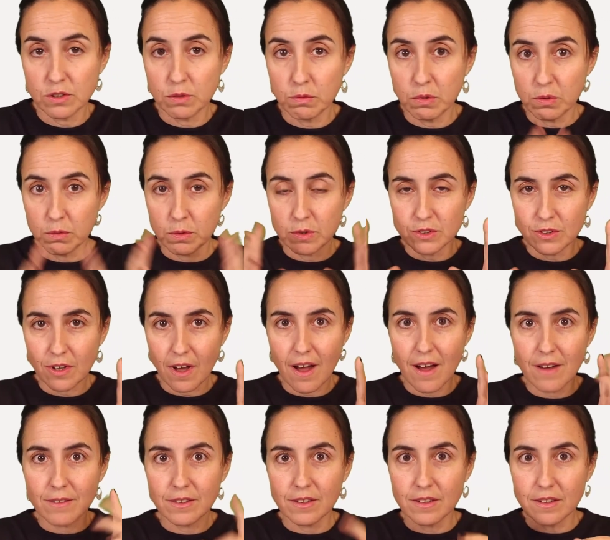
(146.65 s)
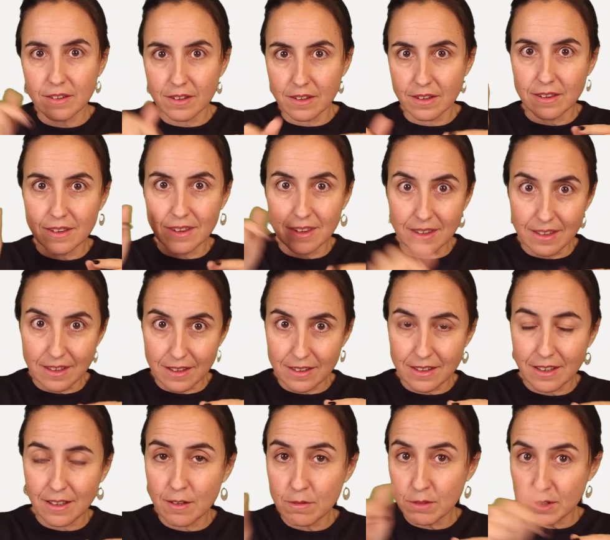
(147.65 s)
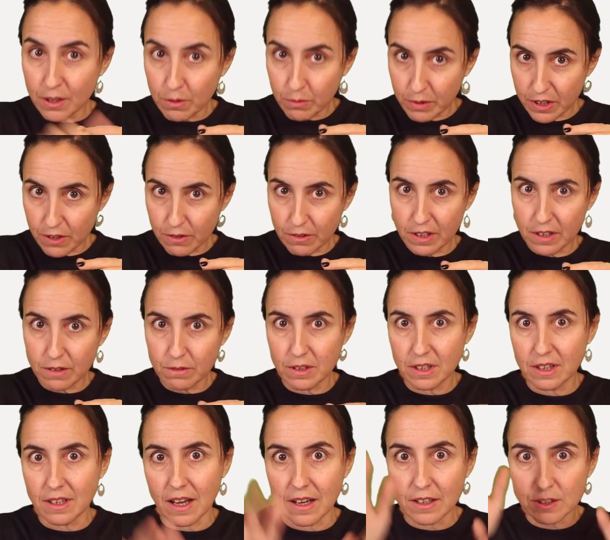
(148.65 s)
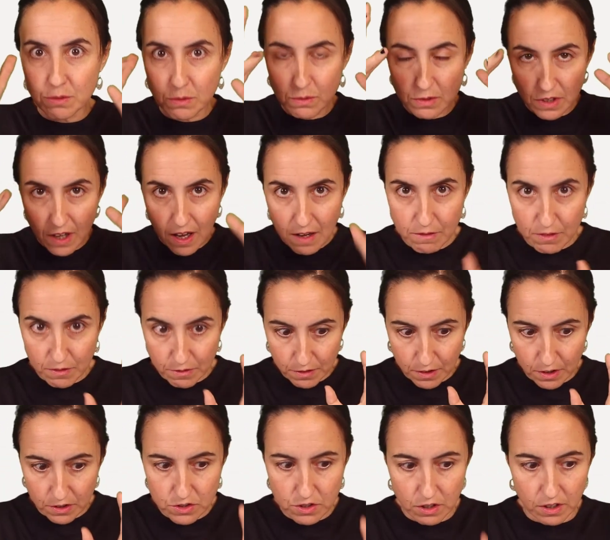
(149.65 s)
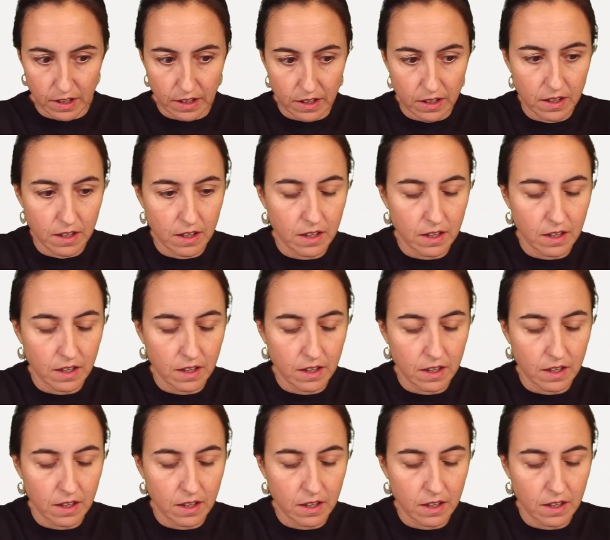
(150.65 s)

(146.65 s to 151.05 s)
So we want to have the, the table that we created with DAX, we want to have it virtually.